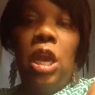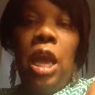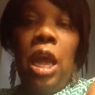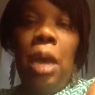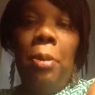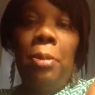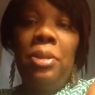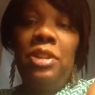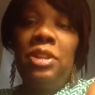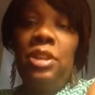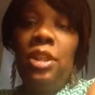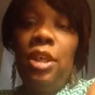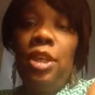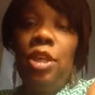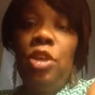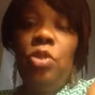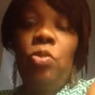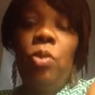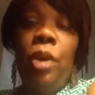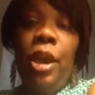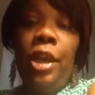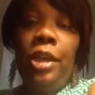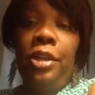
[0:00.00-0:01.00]
I'm going to tell you
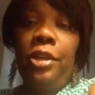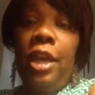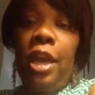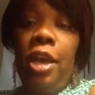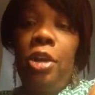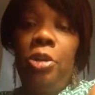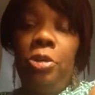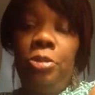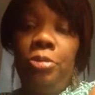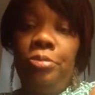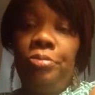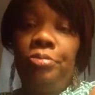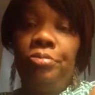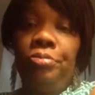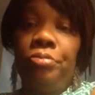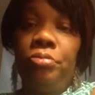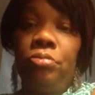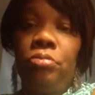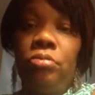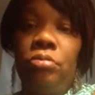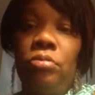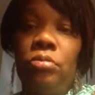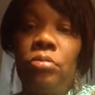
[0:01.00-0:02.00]
right now
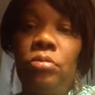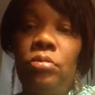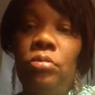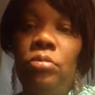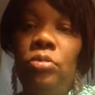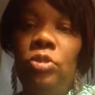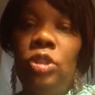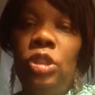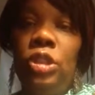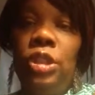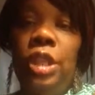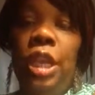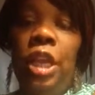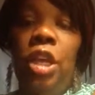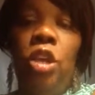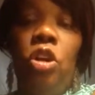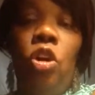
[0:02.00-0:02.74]
that